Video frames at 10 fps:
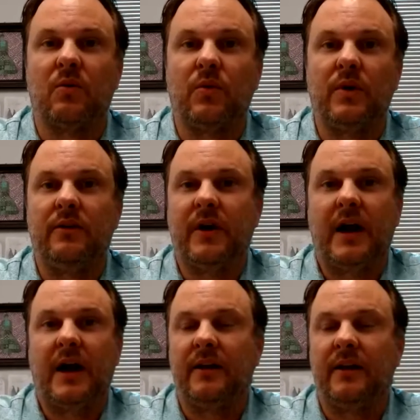where
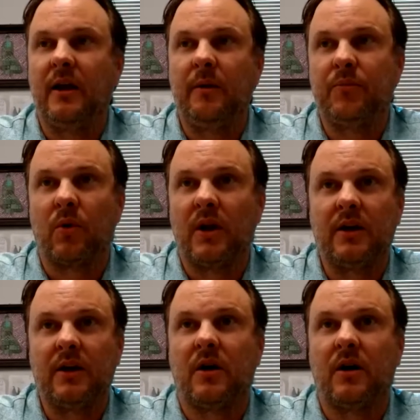we've had an
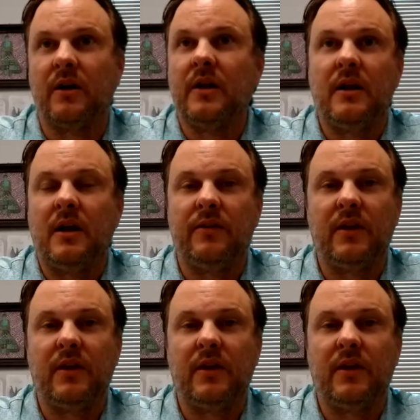8-port line card,